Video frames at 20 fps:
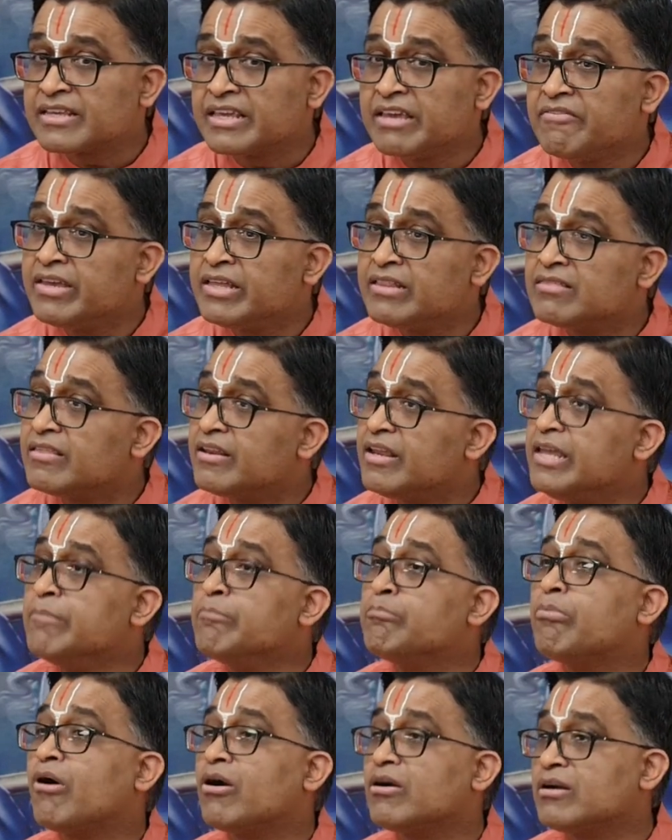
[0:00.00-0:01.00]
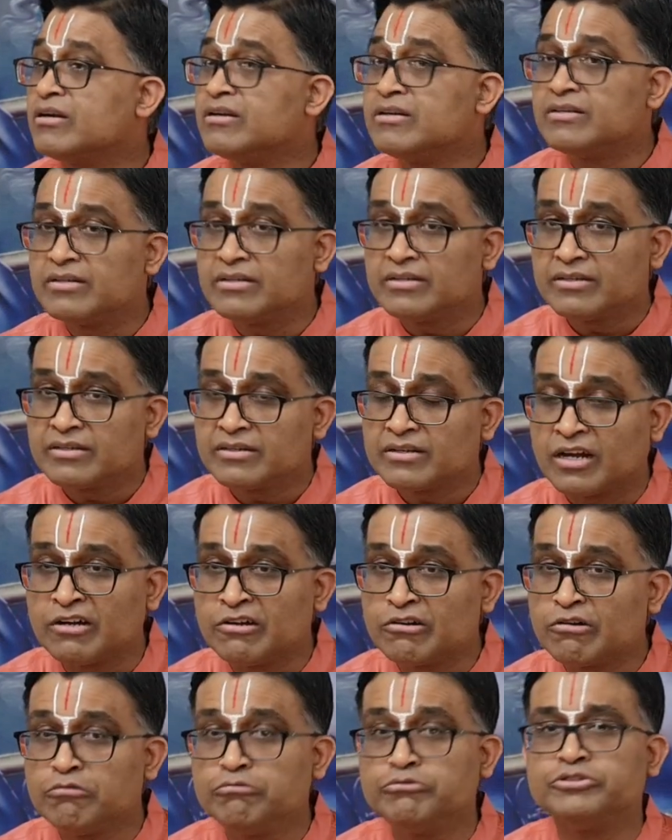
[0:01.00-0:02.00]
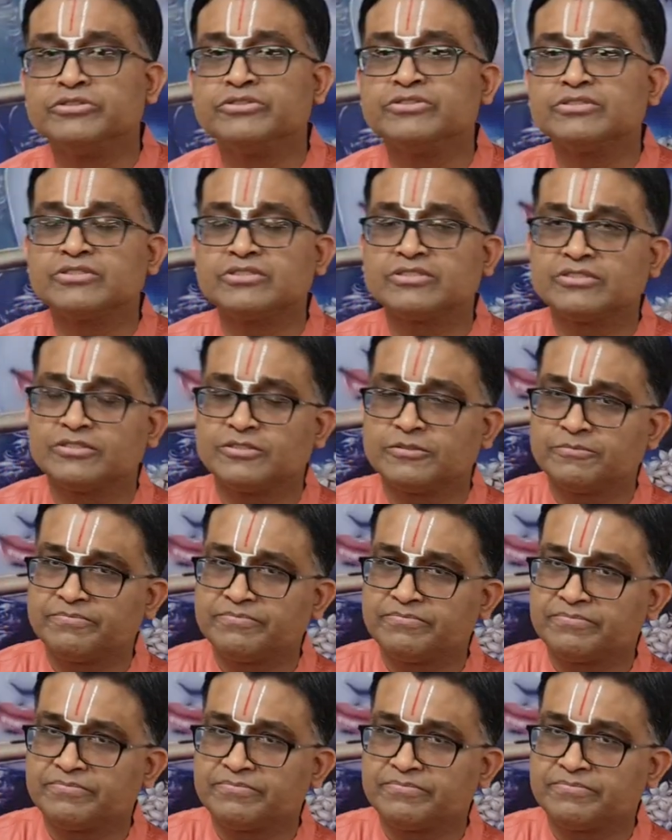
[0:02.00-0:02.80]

giving three important conclusions.